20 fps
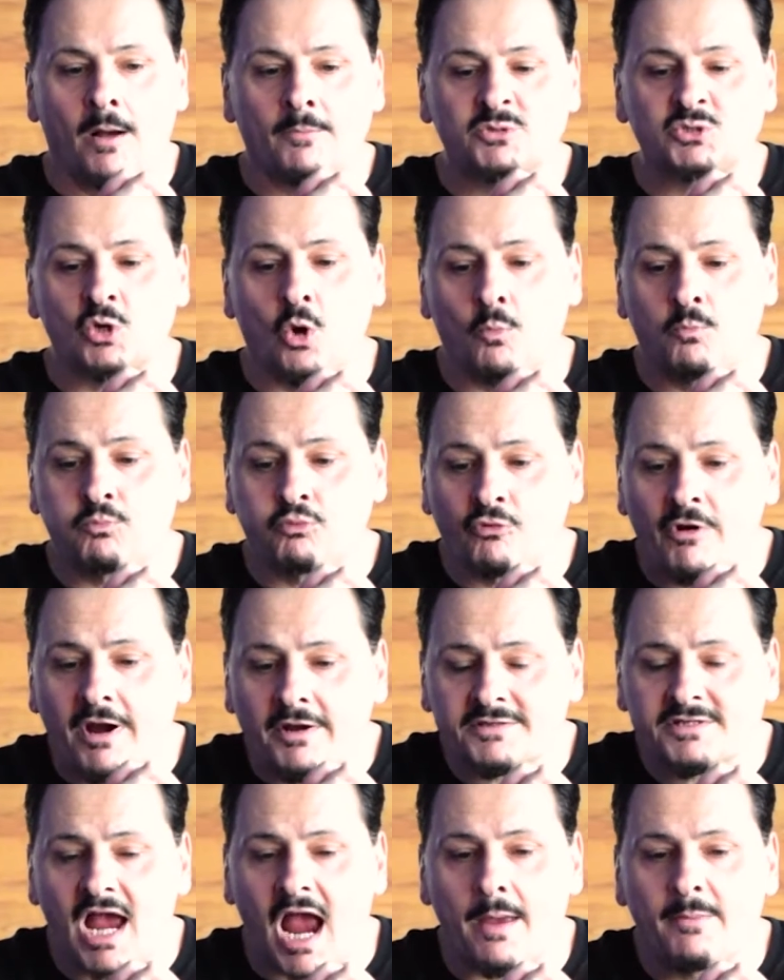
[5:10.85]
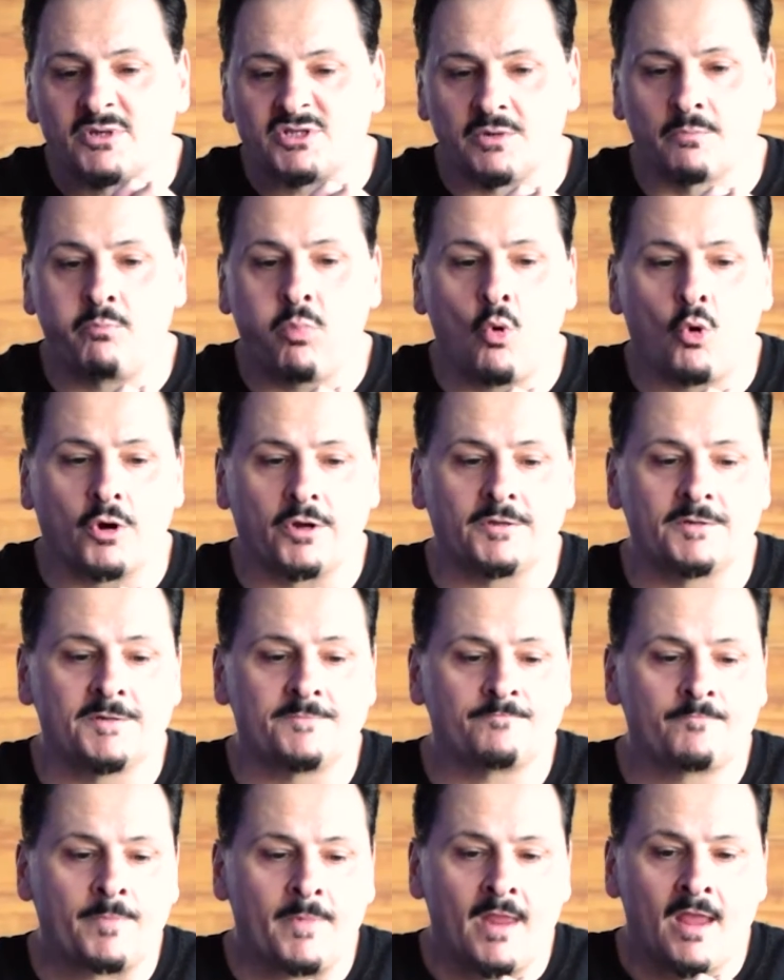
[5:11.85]
So prayer time is
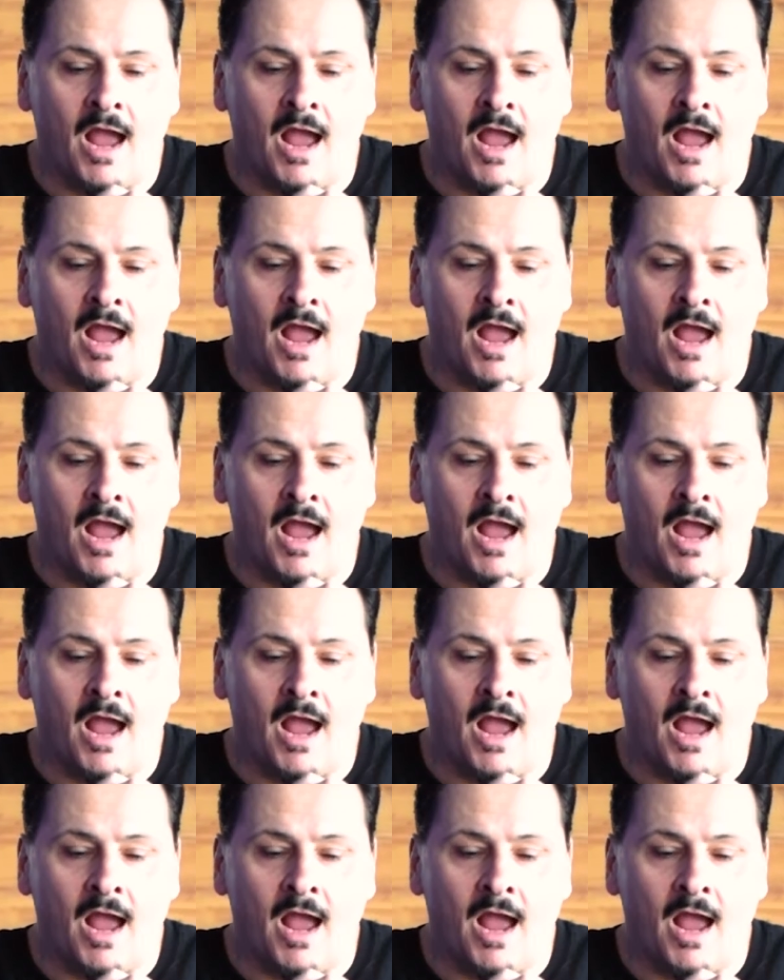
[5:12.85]
important.